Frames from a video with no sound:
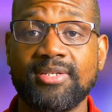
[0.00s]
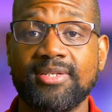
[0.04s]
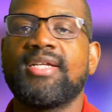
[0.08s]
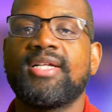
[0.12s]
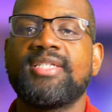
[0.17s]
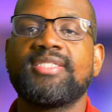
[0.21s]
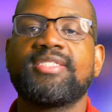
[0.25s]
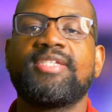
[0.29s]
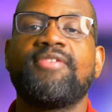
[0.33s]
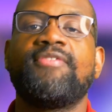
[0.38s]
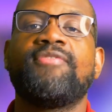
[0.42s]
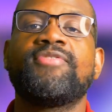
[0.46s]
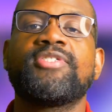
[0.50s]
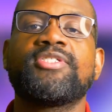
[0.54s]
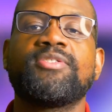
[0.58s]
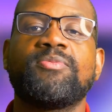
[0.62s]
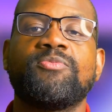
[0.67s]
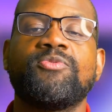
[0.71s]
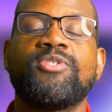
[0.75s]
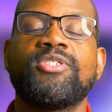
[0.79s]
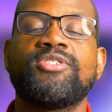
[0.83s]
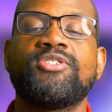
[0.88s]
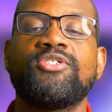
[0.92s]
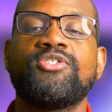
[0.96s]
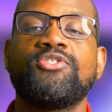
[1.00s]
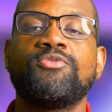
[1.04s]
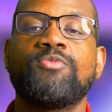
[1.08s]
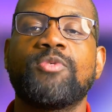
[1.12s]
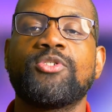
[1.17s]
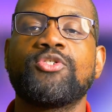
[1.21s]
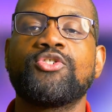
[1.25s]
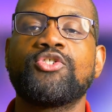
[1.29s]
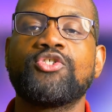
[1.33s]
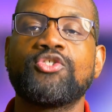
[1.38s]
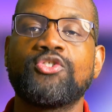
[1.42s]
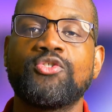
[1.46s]
Now let's say for some reason you
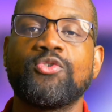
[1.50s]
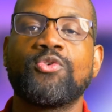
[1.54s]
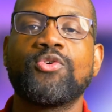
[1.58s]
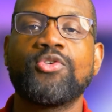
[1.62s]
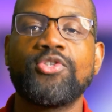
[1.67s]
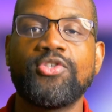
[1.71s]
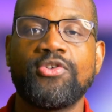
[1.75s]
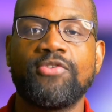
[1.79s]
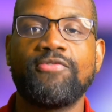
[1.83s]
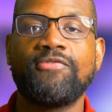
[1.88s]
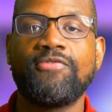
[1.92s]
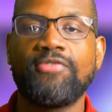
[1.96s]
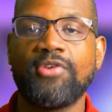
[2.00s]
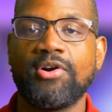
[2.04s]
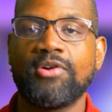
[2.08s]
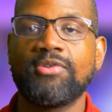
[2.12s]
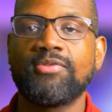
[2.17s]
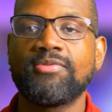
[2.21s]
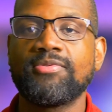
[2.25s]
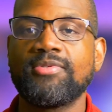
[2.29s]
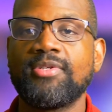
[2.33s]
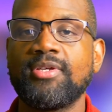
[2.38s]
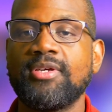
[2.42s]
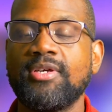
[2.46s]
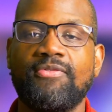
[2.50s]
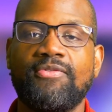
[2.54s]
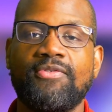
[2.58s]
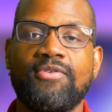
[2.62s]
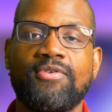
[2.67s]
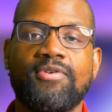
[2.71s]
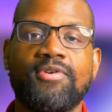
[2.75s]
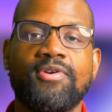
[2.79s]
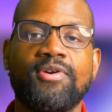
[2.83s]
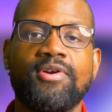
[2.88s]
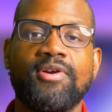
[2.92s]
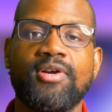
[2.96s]
want to store your phone
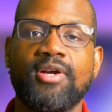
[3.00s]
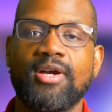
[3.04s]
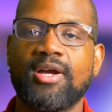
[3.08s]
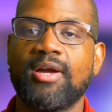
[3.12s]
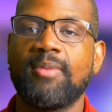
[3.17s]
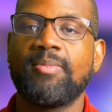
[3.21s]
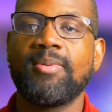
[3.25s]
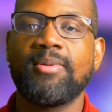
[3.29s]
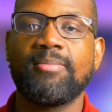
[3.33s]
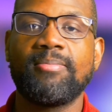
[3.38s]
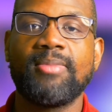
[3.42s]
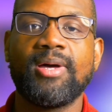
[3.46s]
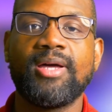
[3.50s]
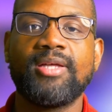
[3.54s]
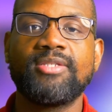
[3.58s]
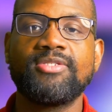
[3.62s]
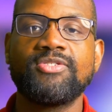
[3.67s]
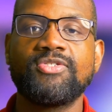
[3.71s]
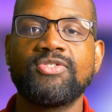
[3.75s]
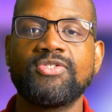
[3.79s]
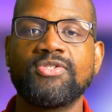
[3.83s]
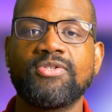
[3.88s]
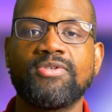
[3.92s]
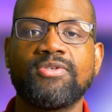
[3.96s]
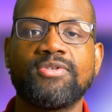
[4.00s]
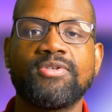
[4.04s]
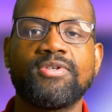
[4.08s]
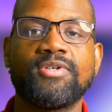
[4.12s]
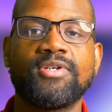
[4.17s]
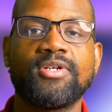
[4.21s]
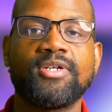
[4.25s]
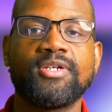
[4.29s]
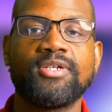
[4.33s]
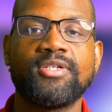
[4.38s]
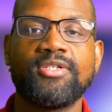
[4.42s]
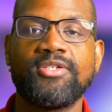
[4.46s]
for a couple months
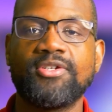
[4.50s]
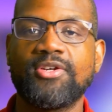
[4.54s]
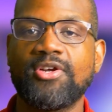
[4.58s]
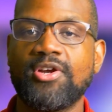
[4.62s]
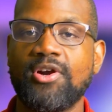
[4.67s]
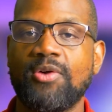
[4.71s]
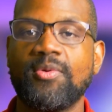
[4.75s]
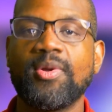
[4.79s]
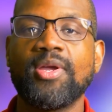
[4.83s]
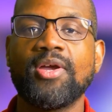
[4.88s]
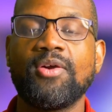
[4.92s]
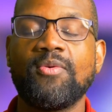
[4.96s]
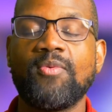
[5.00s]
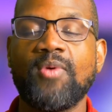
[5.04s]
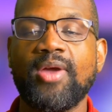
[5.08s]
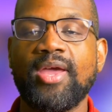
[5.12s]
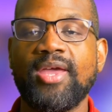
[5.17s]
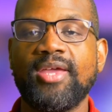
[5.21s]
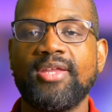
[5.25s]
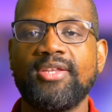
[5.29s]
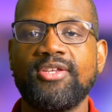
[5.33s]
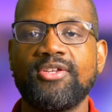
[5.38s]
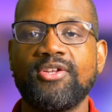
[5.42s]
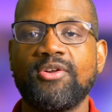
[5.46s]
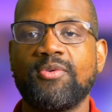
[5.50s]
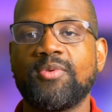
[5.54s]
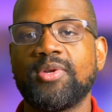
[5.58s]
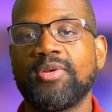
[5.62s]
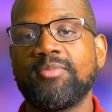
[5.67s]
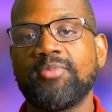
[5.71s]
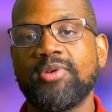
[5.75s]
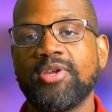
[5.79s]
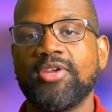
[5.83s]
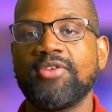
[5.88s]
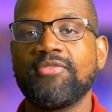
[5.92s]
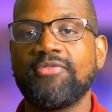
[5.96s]
or you're going away and you don't want to
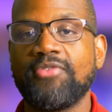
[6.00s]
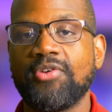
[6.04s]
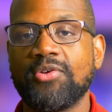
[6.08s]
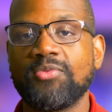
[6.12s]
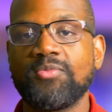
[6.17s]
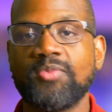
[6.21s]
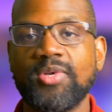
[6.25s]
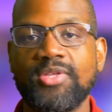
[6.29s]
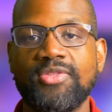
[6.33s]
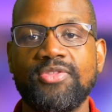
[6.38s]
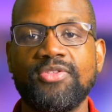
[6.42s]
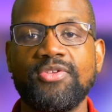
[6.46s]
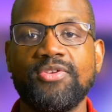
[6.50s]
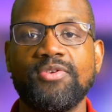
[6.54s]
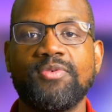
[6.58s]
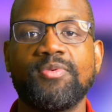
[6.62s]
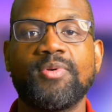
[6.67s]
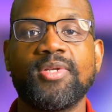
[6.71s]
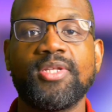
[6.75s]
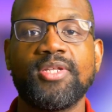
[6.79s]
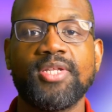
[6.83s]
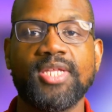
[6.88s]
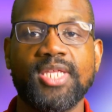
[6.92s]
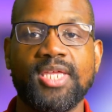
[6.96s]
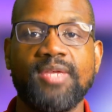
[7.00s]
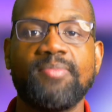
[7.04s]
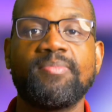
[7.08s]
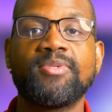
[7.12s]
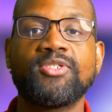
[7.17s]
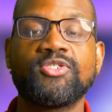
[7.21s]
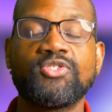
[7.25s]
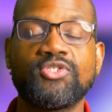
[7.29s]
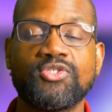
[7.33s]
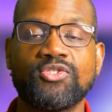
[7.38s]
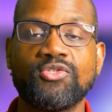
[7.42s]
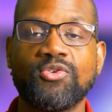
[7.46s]
bring your phone with you, you want to keep
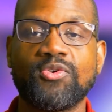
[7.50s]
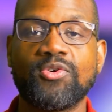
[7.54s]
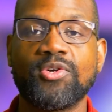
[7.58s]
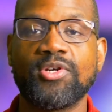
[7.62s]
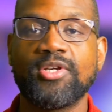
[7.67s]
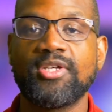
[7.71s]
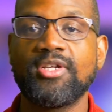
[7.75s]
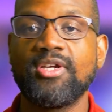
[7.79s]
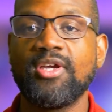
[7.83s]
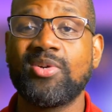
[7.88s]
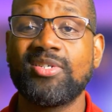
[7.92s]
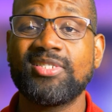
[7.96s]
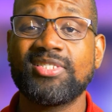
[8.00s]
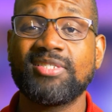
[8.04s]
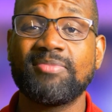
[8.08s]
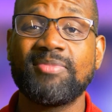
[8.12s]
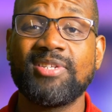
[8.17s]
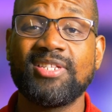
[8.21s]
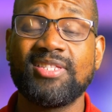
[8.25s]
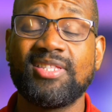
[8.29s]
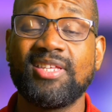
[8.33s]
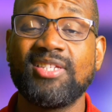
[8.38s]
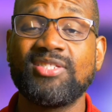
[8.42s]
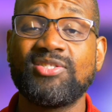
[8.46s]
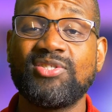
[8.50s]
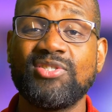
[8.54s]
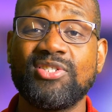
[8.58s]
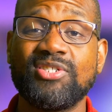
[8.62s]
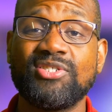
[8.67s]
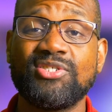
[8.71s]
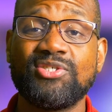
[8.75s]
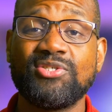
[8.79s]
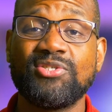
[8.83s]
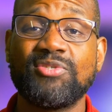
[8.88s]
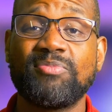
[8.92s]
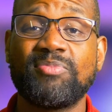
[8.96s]
it stored. What are some of the things you can
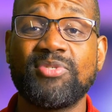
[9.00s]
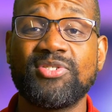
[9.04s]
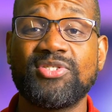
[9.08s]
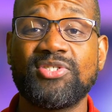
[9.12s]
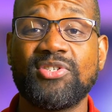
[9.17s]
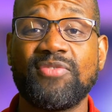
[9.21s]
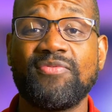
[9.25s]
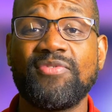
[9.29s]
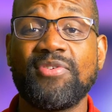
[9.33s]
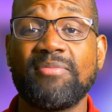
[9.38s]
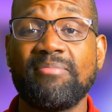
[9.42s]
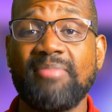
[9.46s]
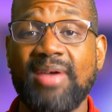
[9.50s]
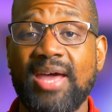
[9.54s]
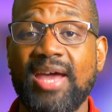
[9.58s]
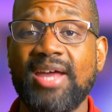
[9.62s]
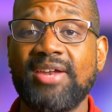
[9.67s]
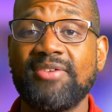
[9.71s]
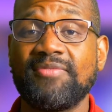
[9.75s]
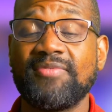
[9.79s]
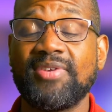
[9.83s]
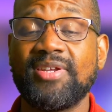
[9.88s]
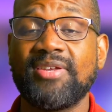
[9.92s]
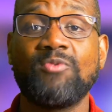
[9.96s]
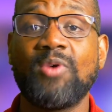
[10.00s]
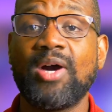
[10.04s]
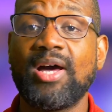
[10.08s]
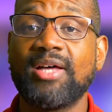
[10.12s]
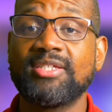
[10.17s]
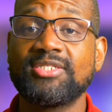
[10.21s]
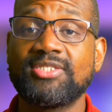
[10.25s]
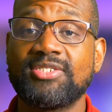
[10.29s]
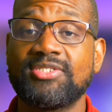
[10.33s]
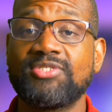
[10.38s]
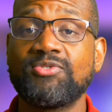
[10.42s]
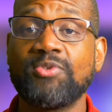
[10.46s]
do to preserve your battery
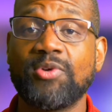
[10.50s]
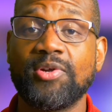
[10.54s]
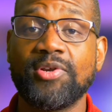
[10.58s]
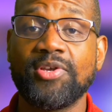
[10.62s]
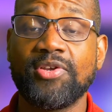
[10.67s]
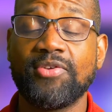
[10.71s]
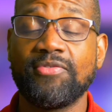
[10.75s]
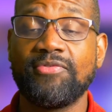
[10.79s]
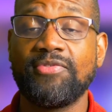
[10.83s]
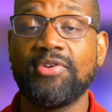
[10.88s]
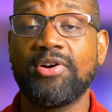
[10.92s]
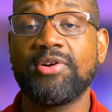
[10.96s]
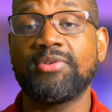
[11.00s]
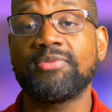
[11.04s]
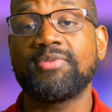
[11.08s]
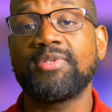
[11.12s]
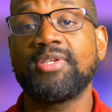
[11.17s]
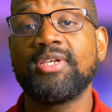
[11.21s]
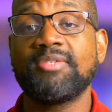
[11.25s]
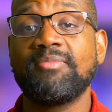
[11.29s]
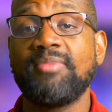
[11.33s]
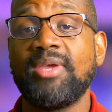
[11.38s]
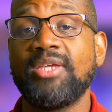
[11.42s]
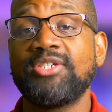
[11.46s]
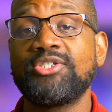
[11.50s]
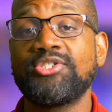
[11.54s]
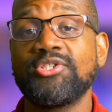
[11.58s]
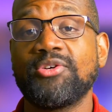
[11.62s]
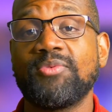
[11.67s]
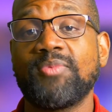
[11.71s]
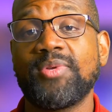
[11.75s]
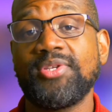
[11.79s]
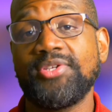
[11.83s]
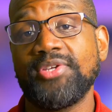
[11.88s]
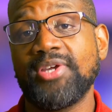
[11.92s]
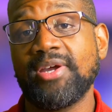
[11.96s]
while storing your phone to make sure
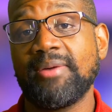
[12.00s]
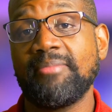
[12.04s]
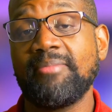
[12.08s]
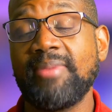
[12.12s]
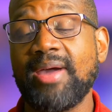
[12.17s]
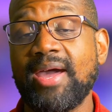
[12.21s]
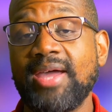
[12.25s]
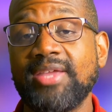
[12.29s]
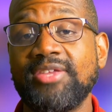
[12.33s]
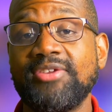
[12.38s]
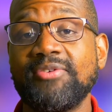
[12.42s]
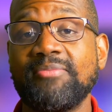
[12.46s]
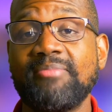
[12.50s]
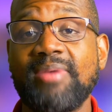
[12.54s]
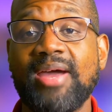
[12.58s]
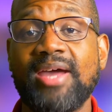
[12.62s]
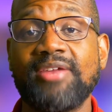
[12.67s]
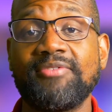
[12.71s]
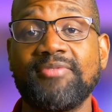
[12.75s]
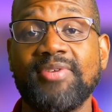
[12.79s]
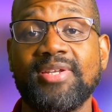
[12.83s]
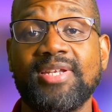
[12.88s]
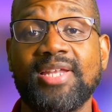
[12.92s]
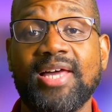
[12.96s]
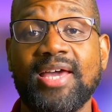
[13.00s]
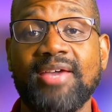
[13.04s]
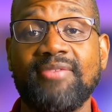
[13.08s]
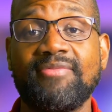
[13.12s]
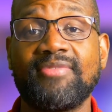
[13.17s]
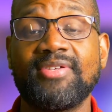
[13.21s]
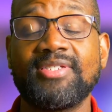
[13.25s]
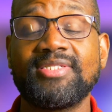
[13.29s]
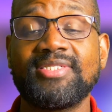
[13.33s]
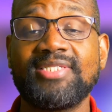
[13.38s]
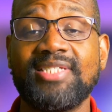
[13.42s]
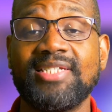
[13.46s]
when you come back your battery life
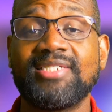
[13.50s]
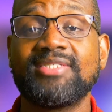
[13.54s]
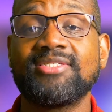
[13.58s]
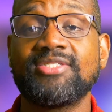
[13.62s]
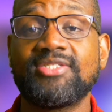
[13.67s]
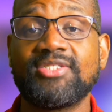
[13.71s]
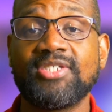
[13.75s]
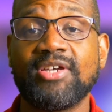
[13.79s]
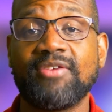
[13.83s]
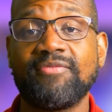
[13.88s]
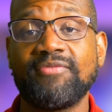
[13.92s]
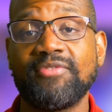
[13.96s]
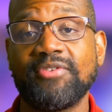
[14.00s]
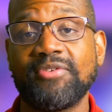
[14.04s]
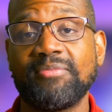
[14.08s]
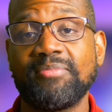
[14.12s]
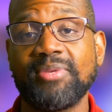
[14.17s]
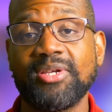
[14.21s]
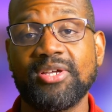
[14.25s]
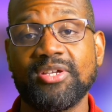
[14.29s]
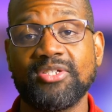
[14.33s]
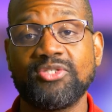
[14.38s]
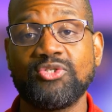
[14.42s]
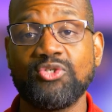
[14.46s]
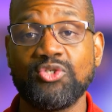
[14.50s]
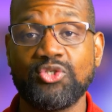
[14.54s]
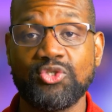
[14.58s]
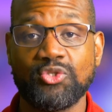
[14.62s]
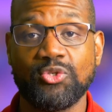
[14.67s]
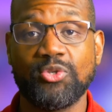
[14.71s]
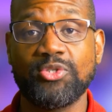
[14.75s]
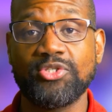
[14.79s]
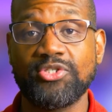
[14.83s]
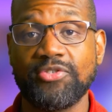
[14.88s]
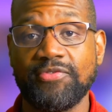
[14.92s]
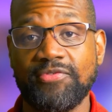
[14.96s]
didn't suffer because you
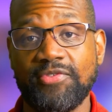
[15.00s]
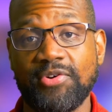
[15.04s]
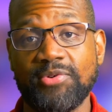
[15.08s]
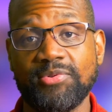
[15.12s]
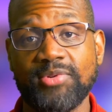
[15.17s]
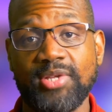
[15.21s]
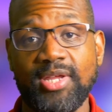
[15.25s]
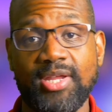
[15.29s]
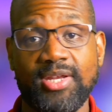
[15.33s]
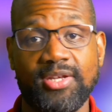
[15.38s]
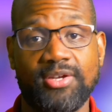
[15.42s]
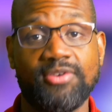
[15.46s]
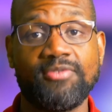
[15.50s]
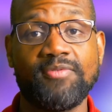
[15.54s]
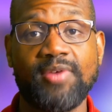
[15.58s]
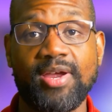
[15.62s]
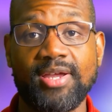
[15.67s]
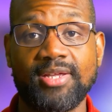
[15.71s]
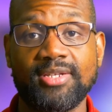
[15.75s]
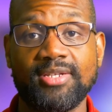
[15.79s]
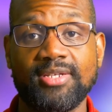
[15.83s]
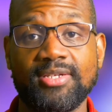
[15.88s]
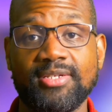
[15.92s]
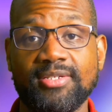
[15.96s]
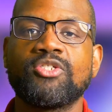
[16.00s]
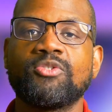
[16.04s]
stored your phone incorrectly?